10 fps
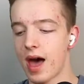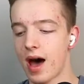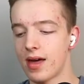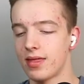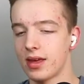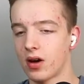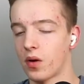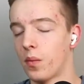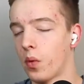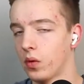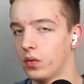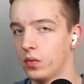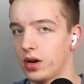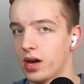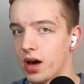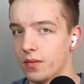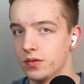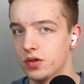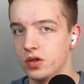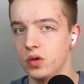I think are important when it
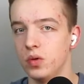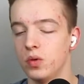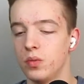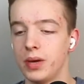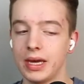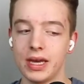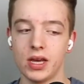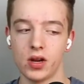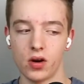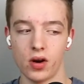comes to picking your